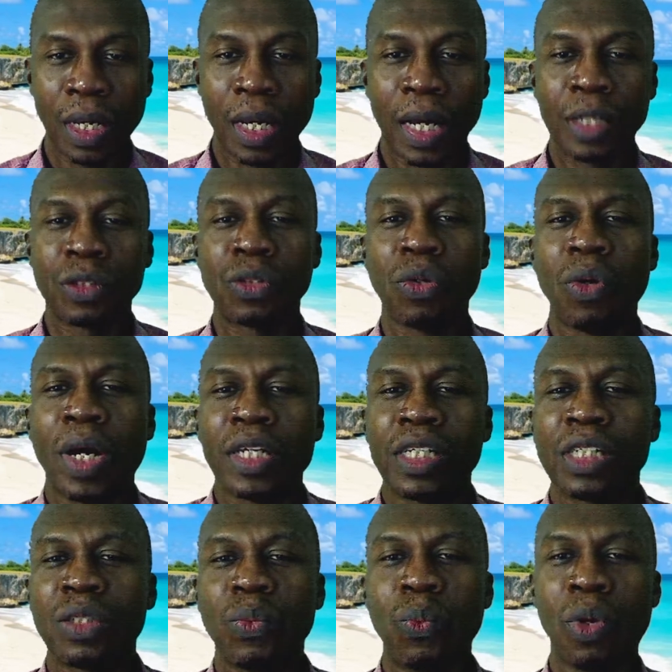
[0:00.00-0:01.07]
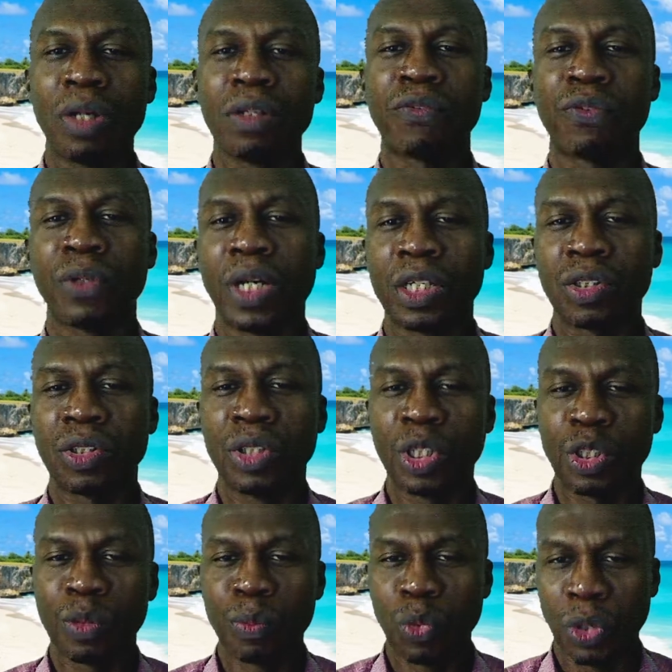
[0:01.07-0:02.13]
And so I just want for us
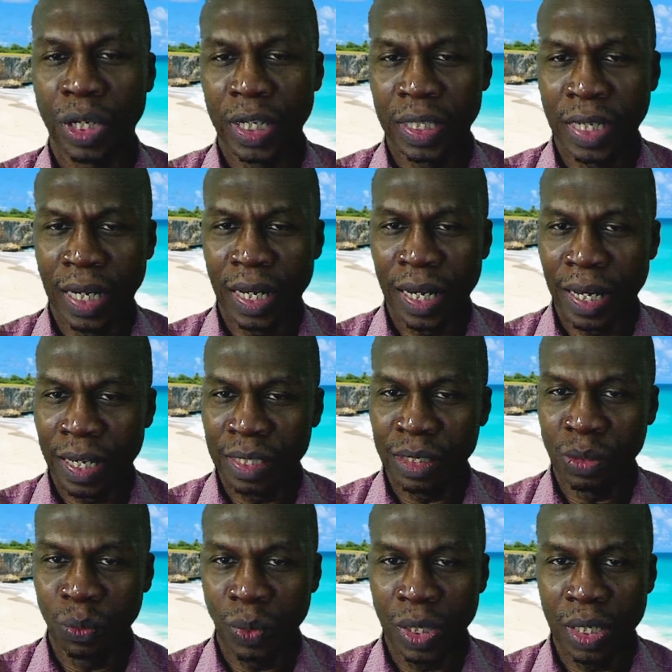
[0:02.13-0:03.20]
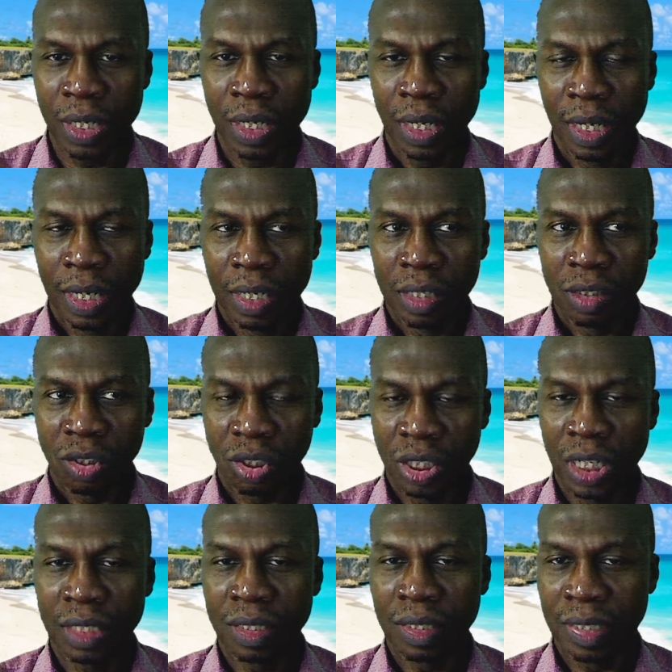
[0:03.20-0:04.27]
this morning that as we
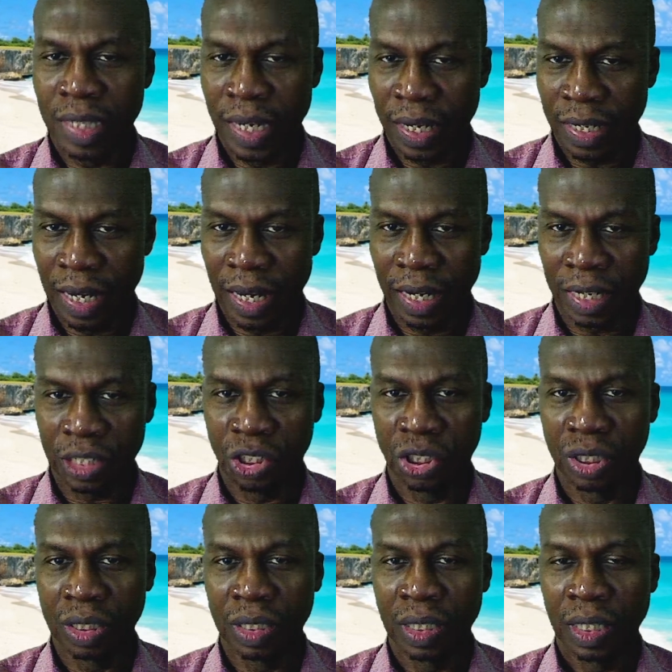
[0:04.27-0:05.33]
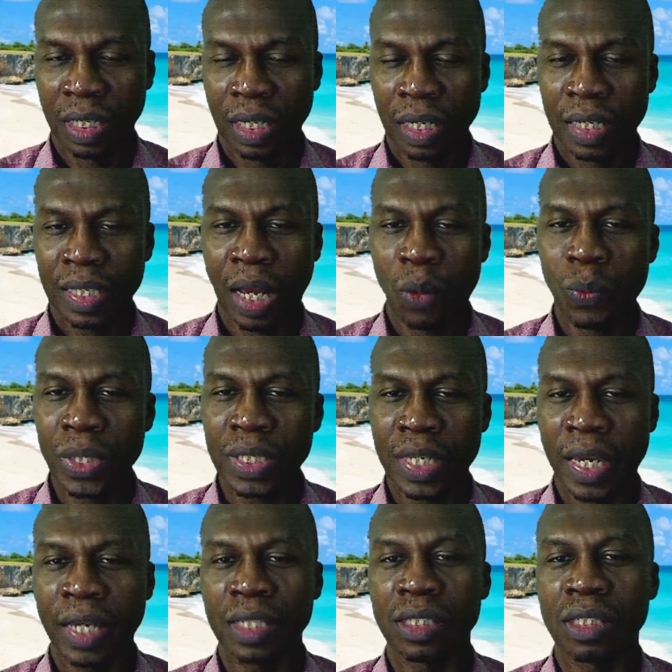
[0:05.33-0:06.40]
seek to take action, that we
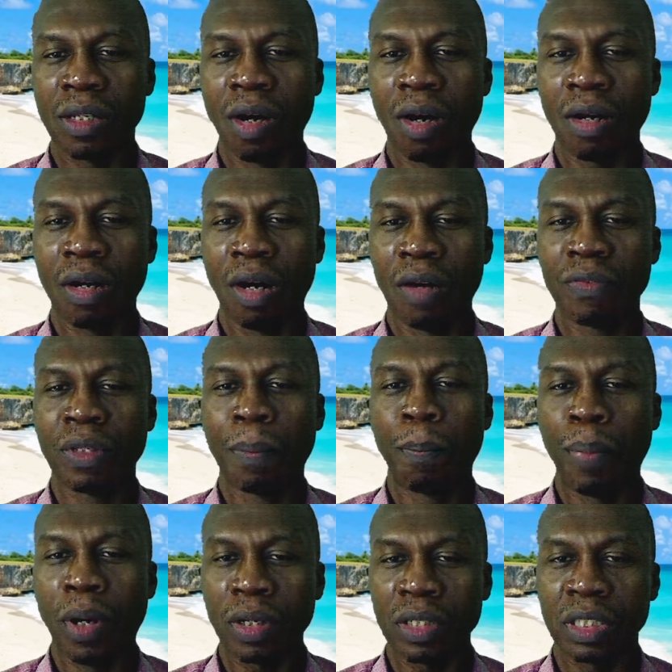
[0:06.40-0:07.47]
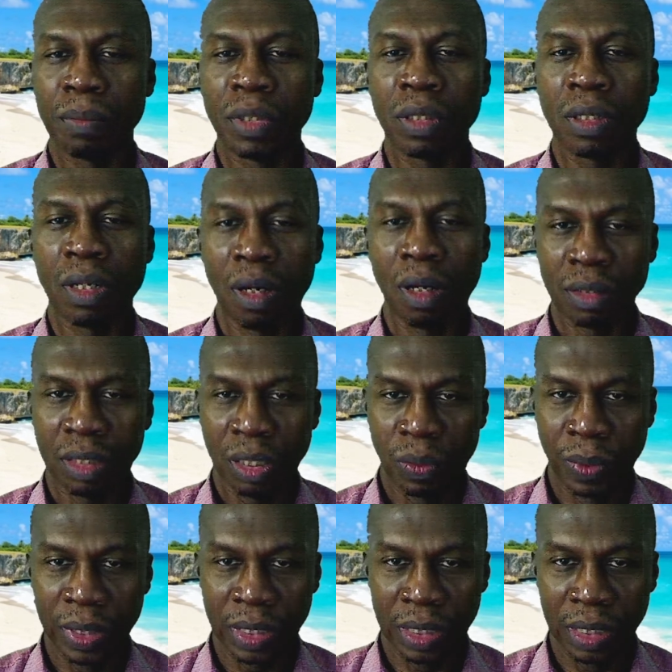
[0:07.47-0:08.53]
take stock of the possible
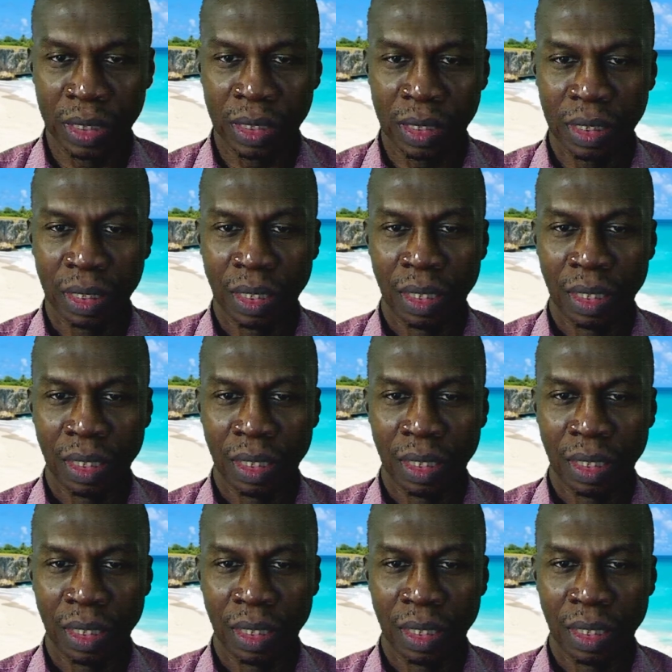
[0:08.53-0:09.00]
consequences.